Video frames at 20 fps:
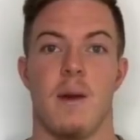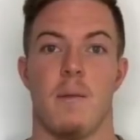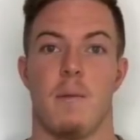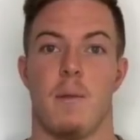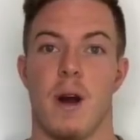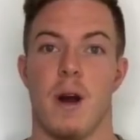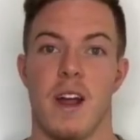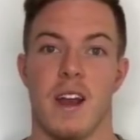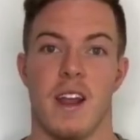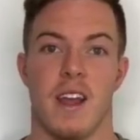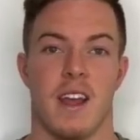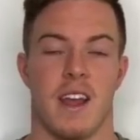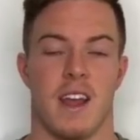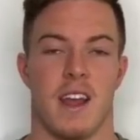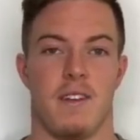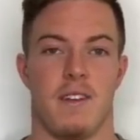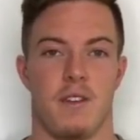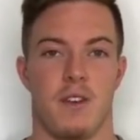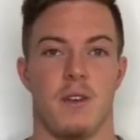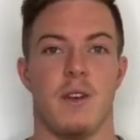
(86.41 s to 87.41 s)
but
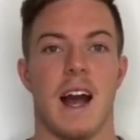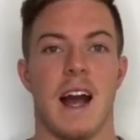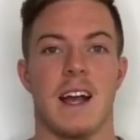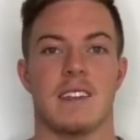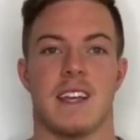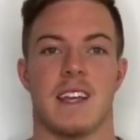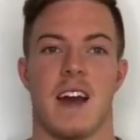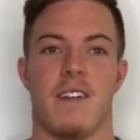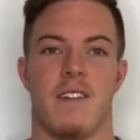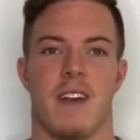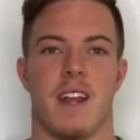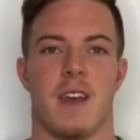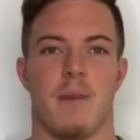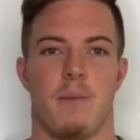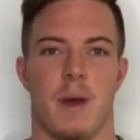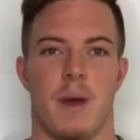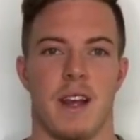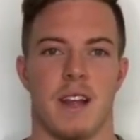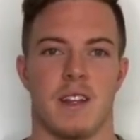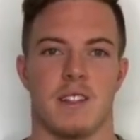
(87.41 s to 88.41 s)
if you guys have any
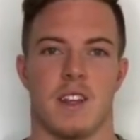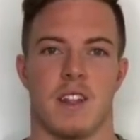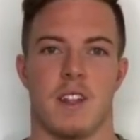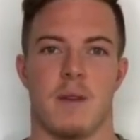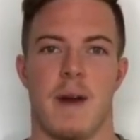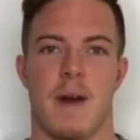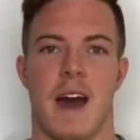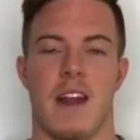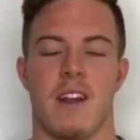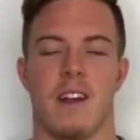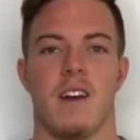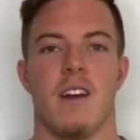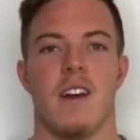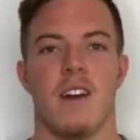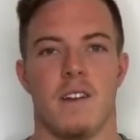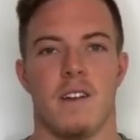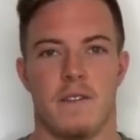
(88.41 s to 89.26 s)
opinions on the matter,